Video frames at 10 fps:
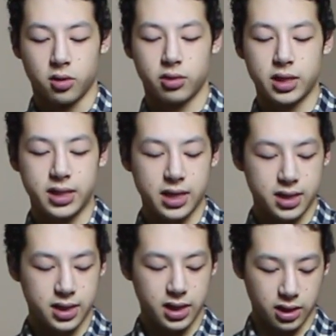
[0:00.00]

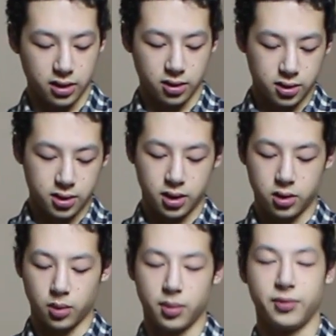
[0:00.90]
resist the urge to
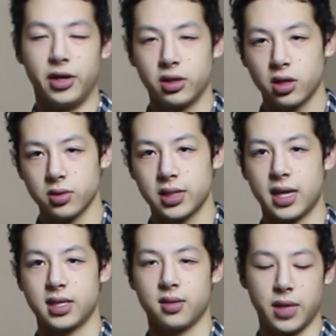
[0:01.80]
do up the Velcros,
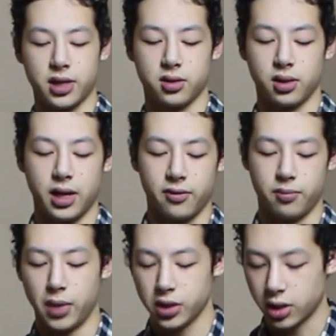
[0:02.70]
as it makes your life
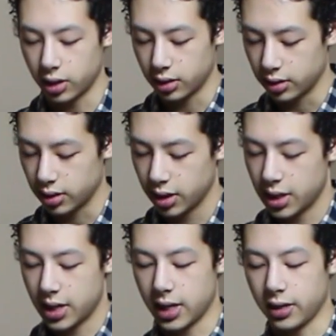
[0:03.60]
much harder,
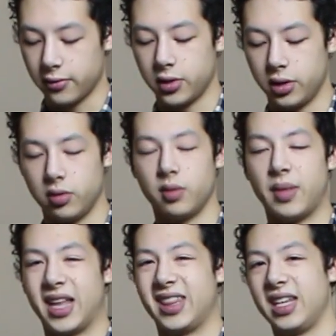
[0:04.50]
and you have to do them
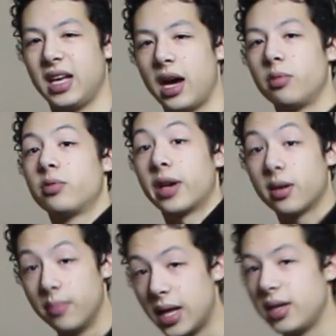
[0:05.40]
at the, I would
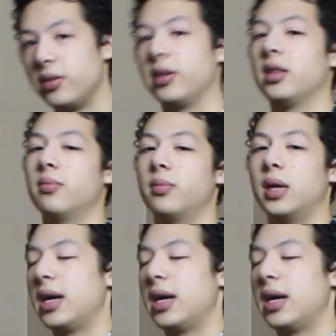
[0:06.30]
recommend doing them